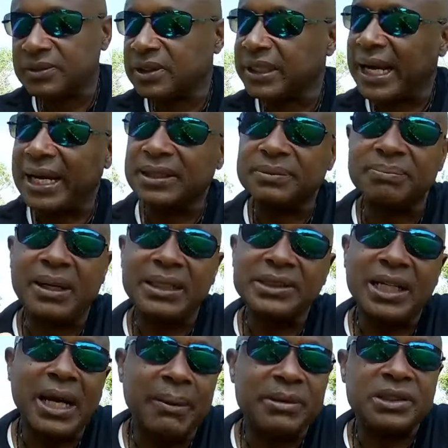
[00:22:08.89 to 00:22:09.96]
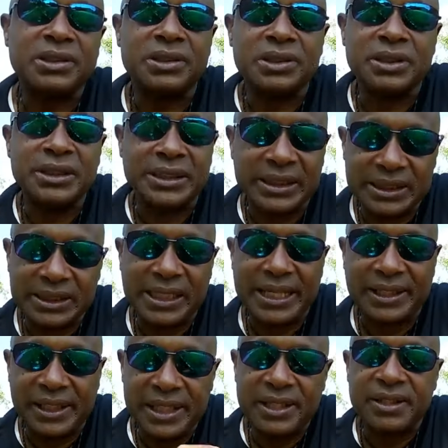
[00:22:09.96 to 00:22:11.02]
Guys, my job is
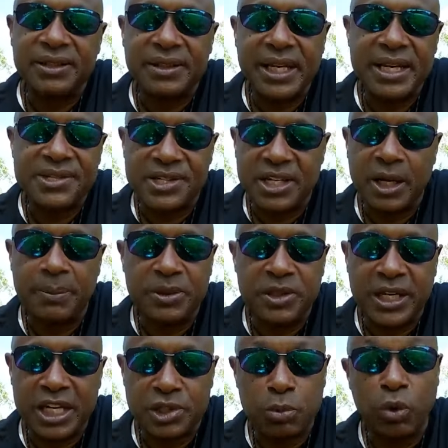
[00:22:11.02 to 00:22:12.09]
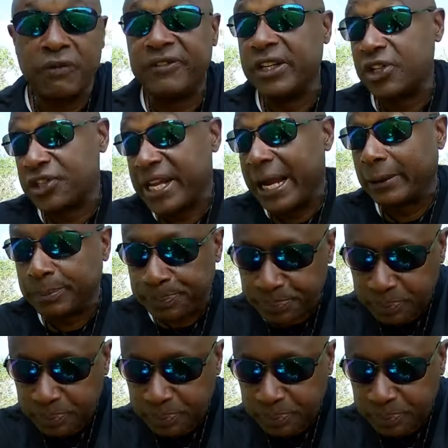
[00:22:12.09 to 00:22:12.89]
at the end of the day is to help you catch more fish. Now,